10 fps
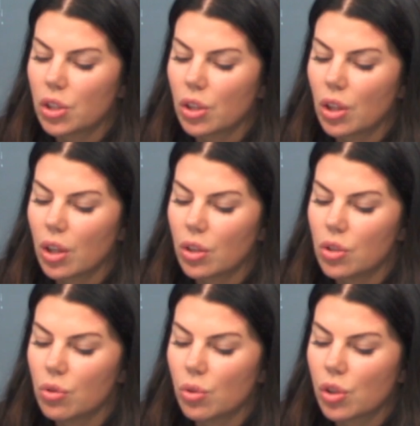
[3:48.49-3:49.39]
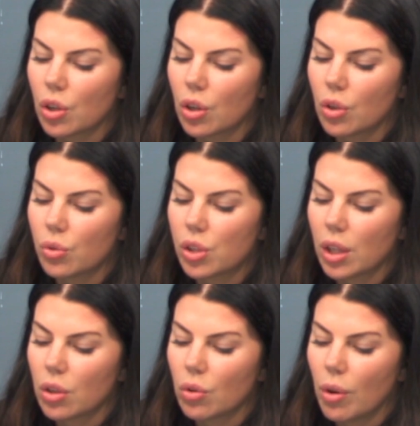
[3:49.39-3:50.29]
to the user who
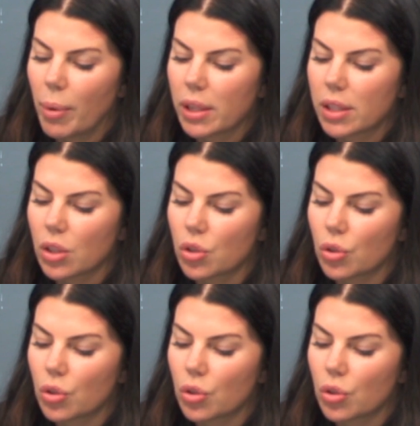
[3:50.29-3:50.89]
sent you a message